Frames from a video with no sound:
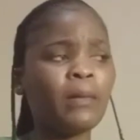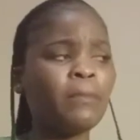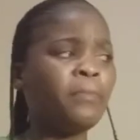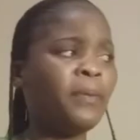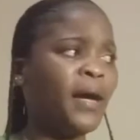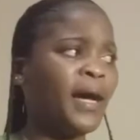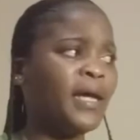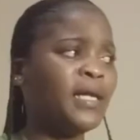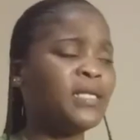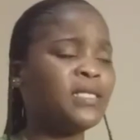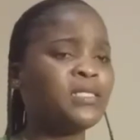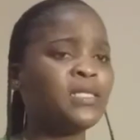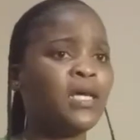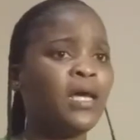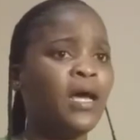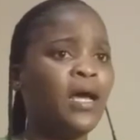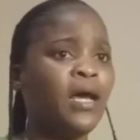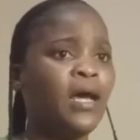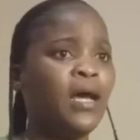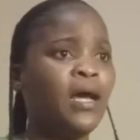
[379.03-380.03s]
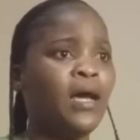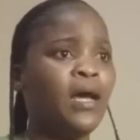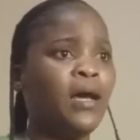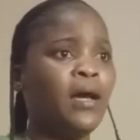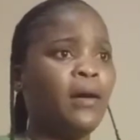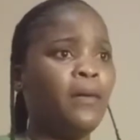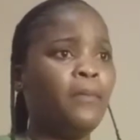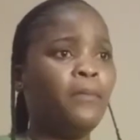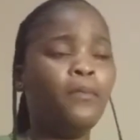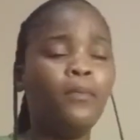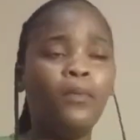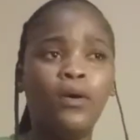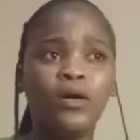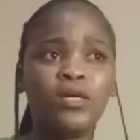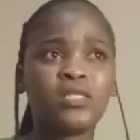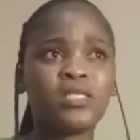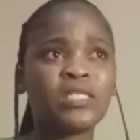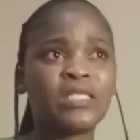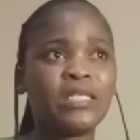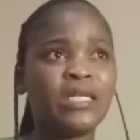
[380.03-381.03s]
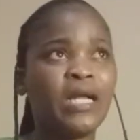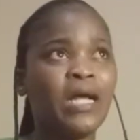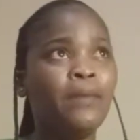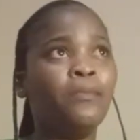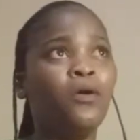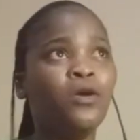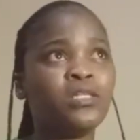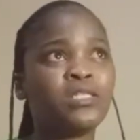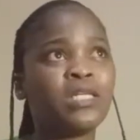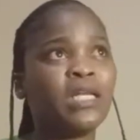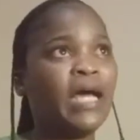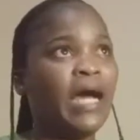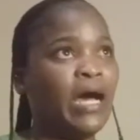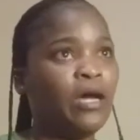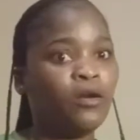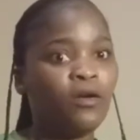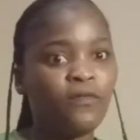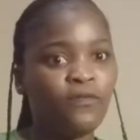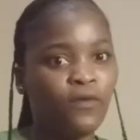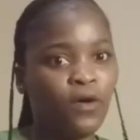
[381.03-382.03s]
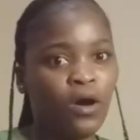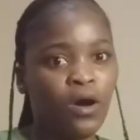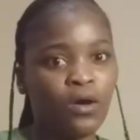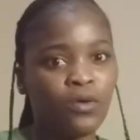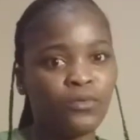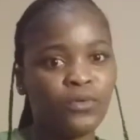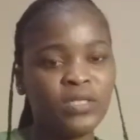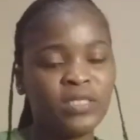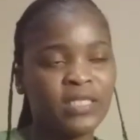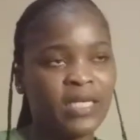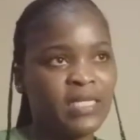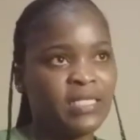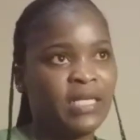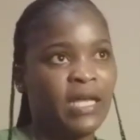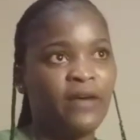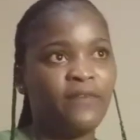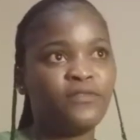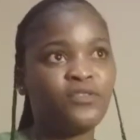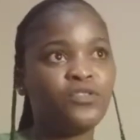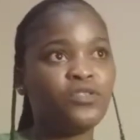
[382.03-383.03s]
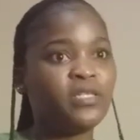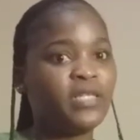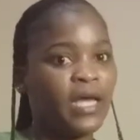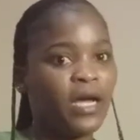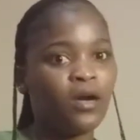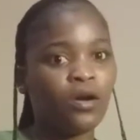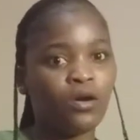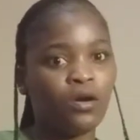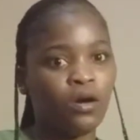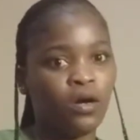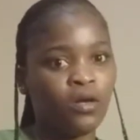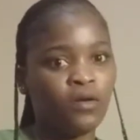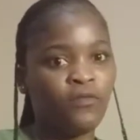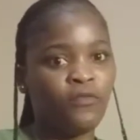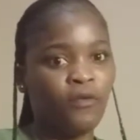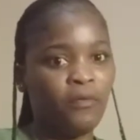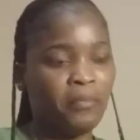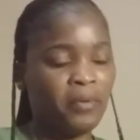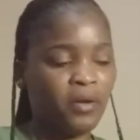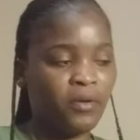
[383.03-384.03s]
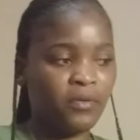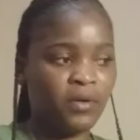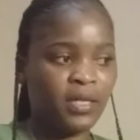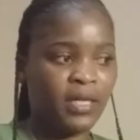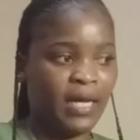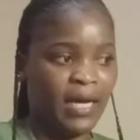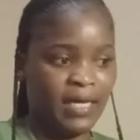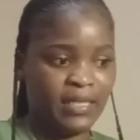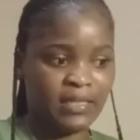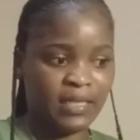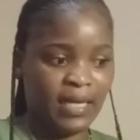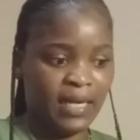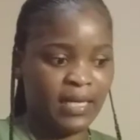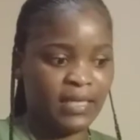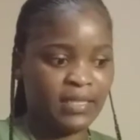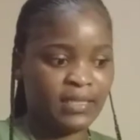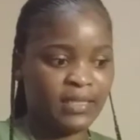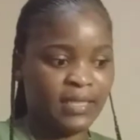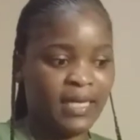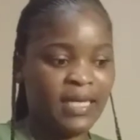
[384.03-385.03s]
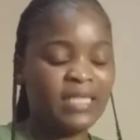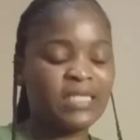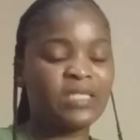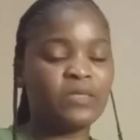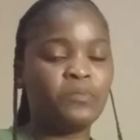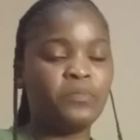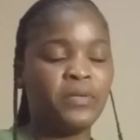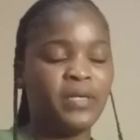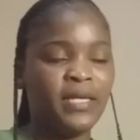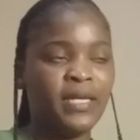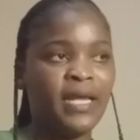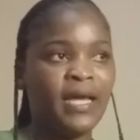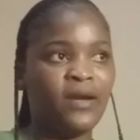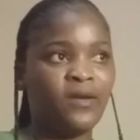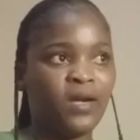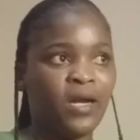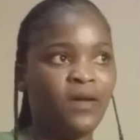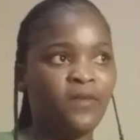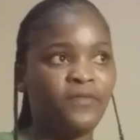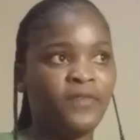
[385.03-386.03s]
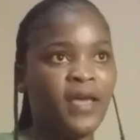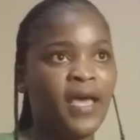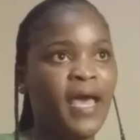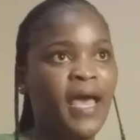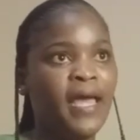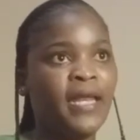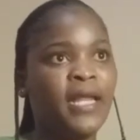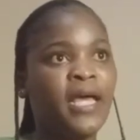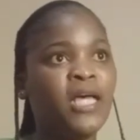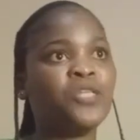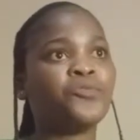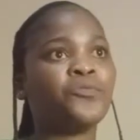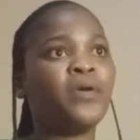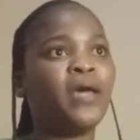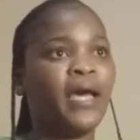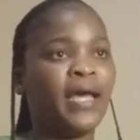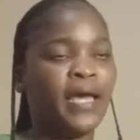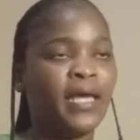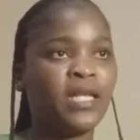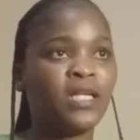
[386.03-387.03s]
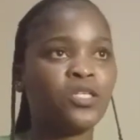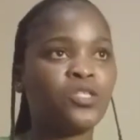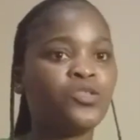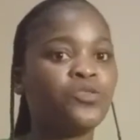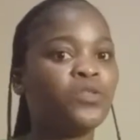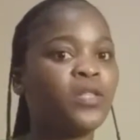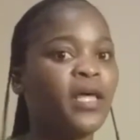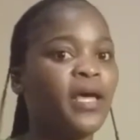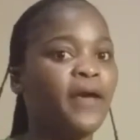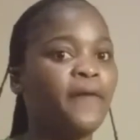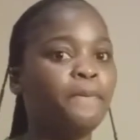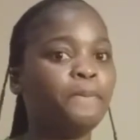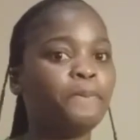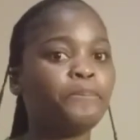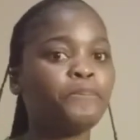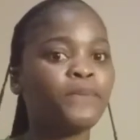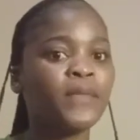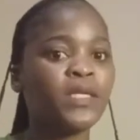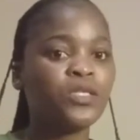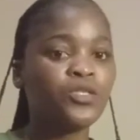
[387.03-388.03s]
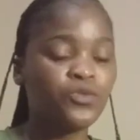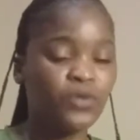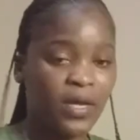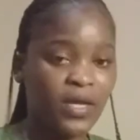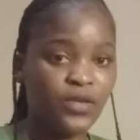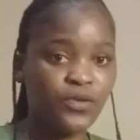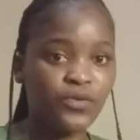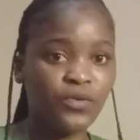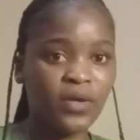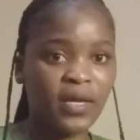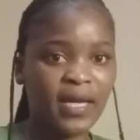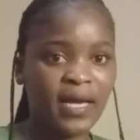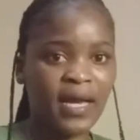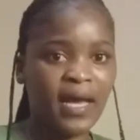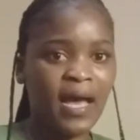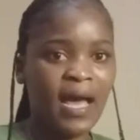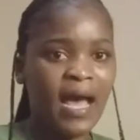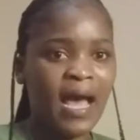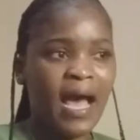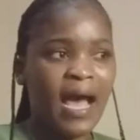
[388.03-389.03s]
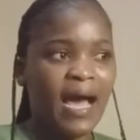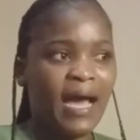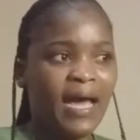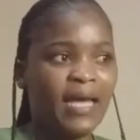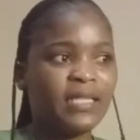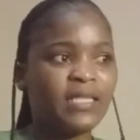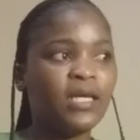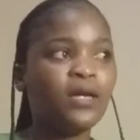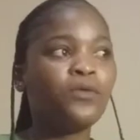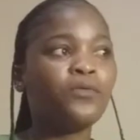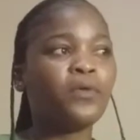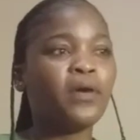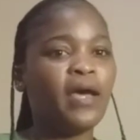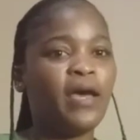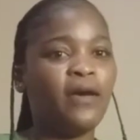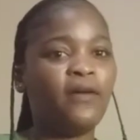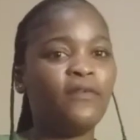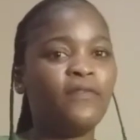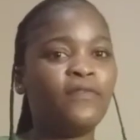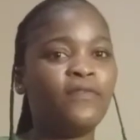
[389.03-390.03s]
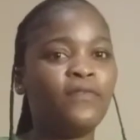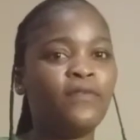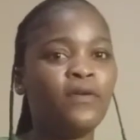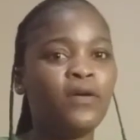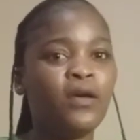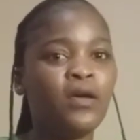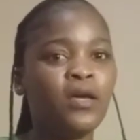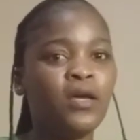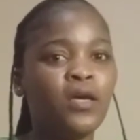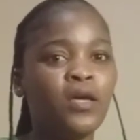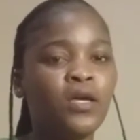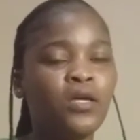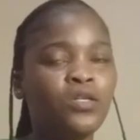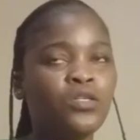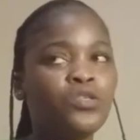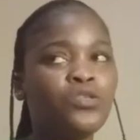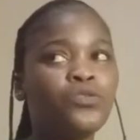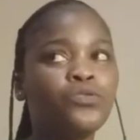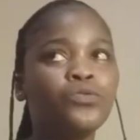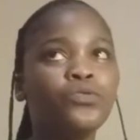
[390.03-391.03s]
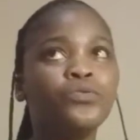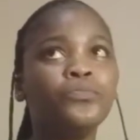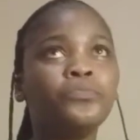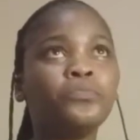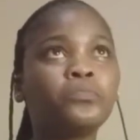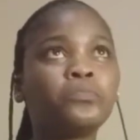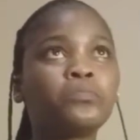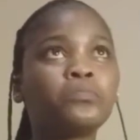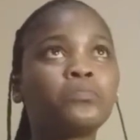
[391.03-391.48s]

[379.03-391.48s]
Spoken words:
but mostly out of all, we just have to thank God for being with us, guys. It's been a rough year, and as we are heading to a new year, I think we have to